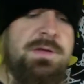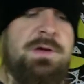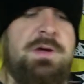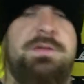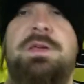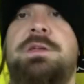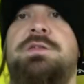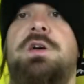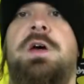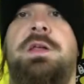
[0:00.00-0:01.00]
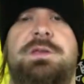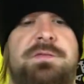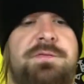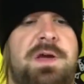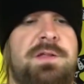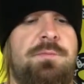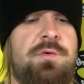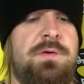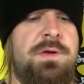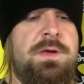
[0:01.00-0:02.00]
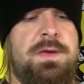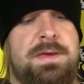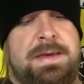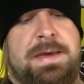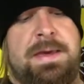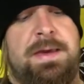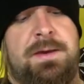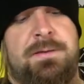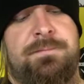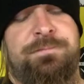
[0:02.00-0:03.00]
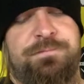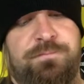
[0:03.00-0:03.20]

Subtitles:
10-shot is available, and